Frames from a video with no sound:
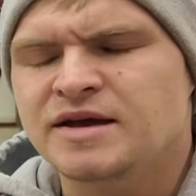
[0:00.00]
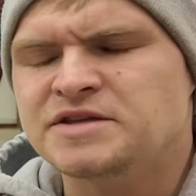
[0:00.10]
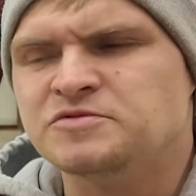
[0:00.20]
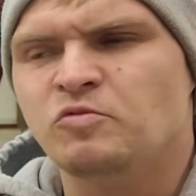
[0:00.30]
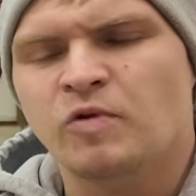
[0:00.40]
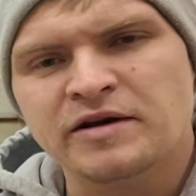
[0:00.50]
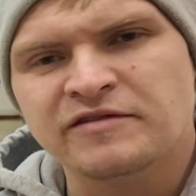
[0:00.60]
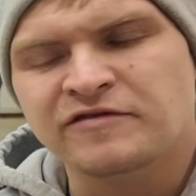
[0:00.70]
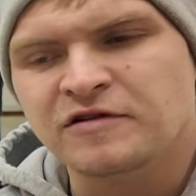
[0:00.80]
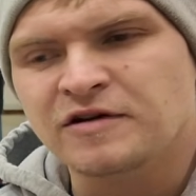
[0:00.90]
It's
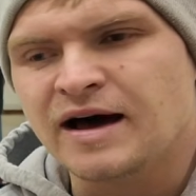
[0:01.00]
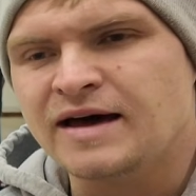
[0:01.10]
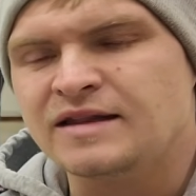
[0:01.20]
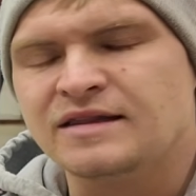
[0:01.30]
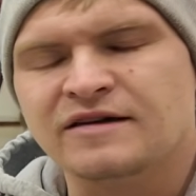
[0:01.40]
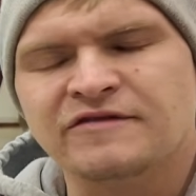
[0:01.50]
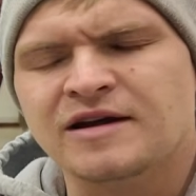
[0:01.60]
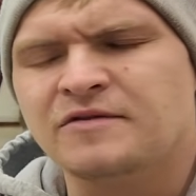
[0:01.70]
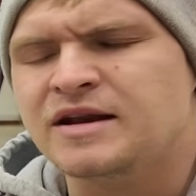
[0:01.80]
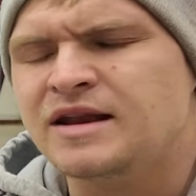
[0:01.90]
wonderful. I love it.
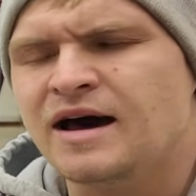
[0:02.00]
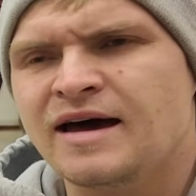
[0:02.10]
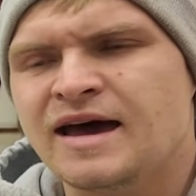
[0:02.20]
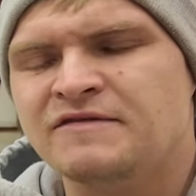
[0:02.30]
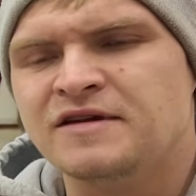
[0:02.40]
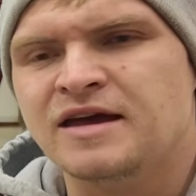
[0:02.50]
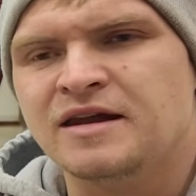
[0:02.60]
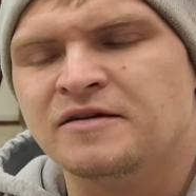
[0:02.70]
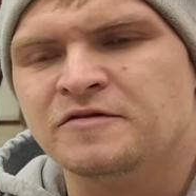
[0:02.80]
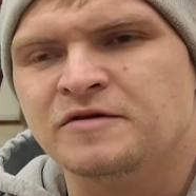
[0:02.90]
I would not have it
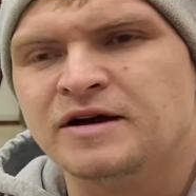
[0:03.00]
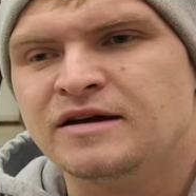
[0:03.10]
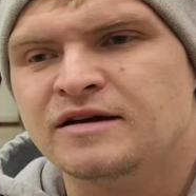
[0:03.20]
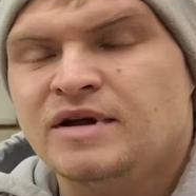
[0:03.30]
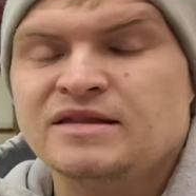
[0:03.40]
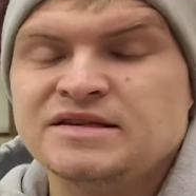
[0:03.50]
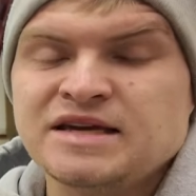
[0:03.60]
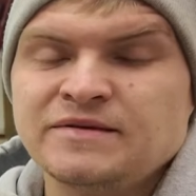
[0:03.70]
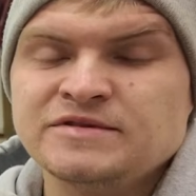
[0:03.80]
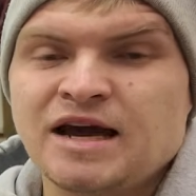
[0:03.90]
any other way. But at the
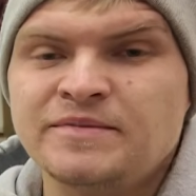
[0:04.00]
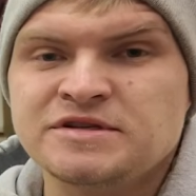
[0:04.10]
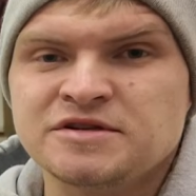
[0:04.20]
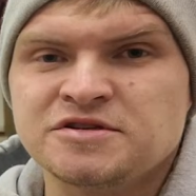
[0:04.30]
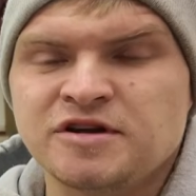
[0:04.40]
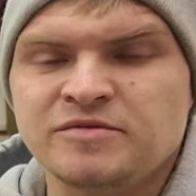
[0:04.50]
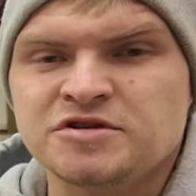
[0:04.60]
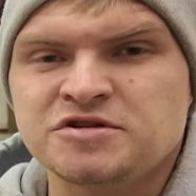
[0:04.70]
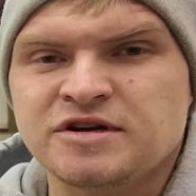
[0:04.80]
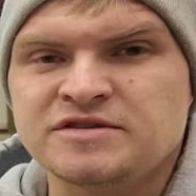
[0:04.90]
same time, it's extremely
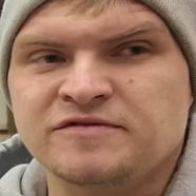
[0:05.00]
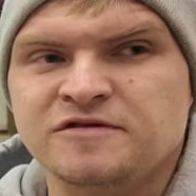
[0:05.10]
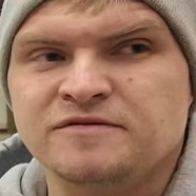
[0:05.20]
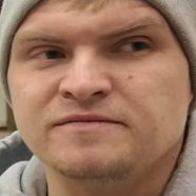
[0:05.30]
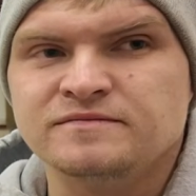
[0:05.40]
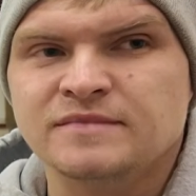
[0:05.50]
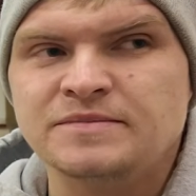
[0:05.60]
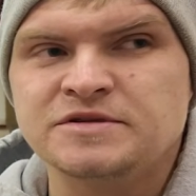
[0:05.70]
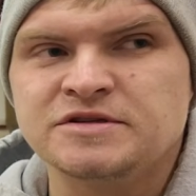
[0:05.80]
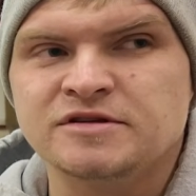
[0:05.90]
stressful.
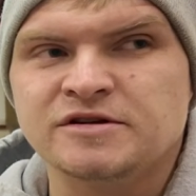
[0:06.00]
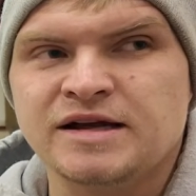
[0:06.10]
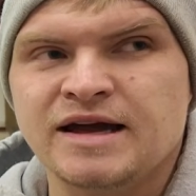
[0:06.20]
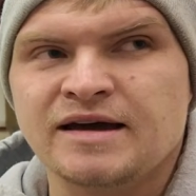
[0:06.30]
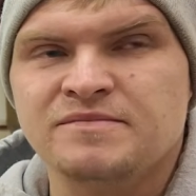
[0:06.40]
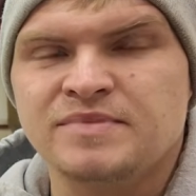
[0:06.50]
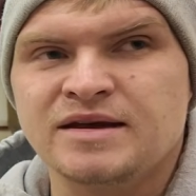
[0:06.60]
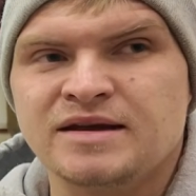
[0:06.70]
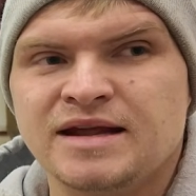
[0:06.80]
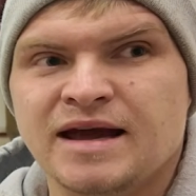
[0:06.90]
I'm still learning how to
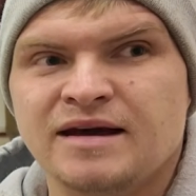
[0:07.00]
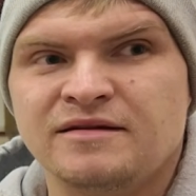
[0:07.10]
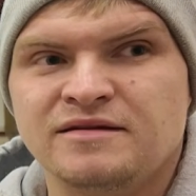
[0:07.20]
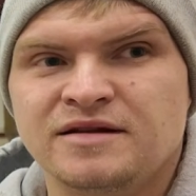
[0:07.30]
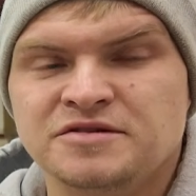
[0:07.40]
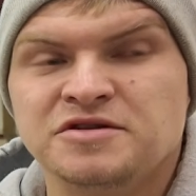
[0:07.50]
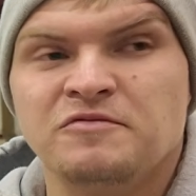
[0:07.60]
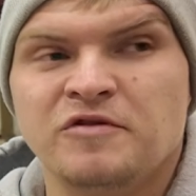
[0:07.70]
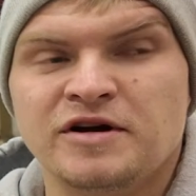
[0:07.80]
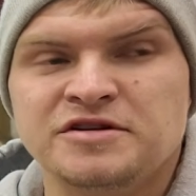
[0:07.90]
be a dad to
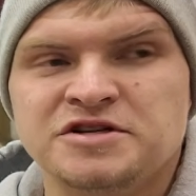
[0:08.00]
1